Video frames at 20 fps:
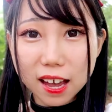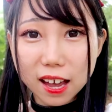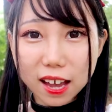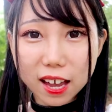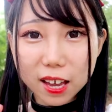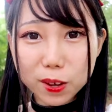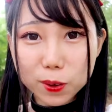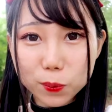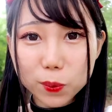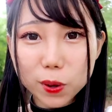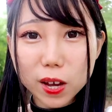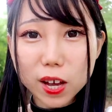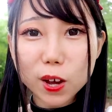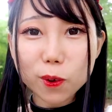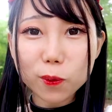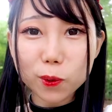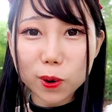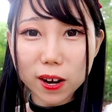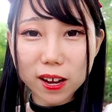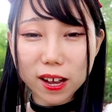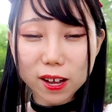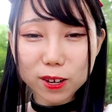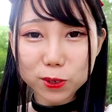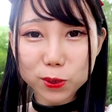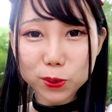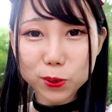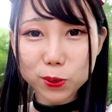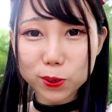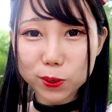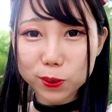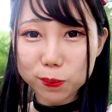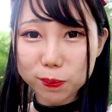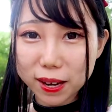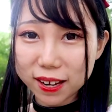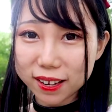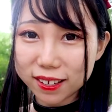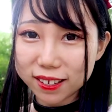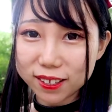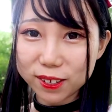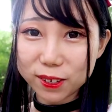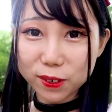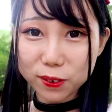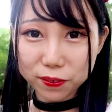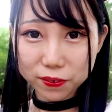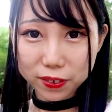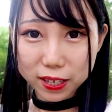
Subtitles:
Hi everyone, welcome to my new